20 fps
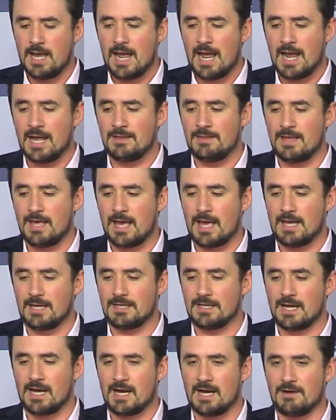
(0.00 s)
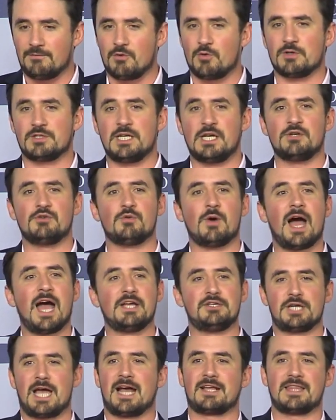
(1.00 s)
And then, uh, of course, Andrew
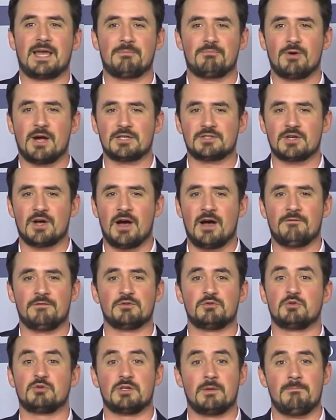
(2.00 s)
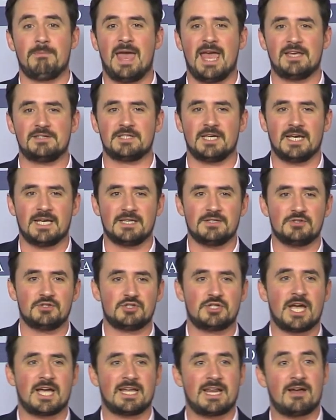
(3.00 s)
hijacked that press conference, which is amazing. You should
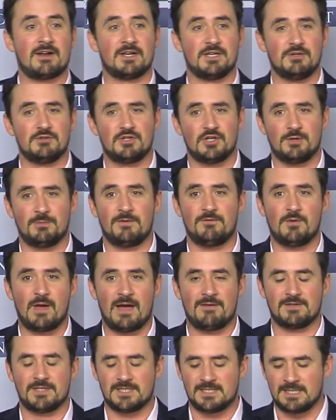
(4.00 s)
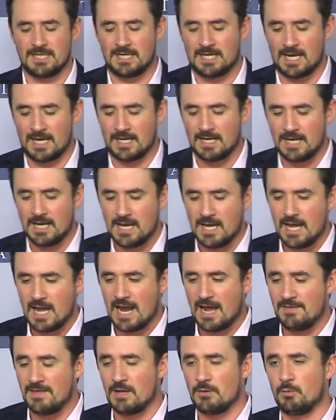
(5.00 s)
check it out on YouTube if you haven't seen it.
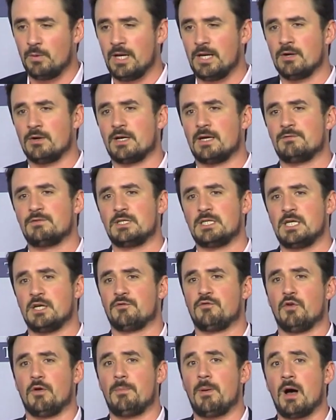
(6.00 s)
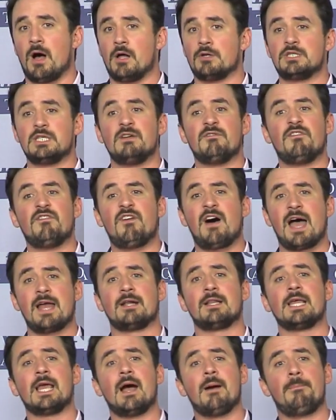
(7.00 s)
And then Weiner gives a tearful apology and
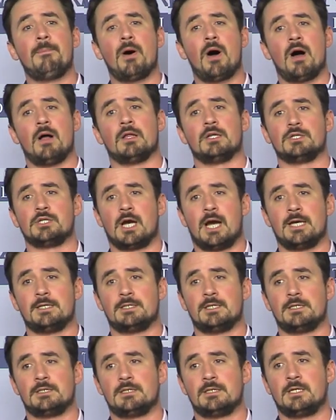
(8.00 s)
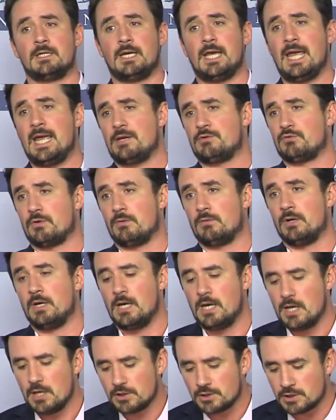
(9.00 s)
finally apologizes to Andrew.
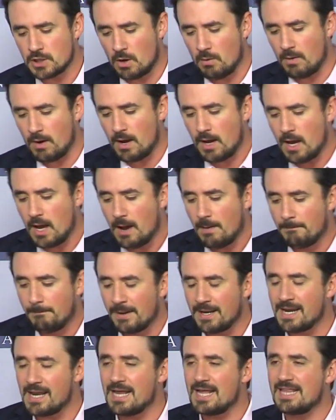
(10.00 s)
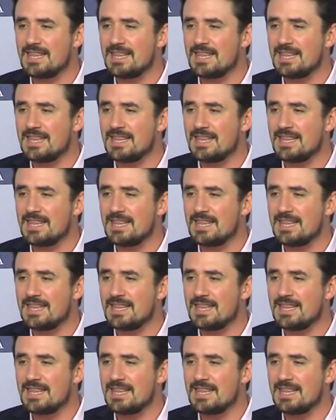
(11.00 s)
So, but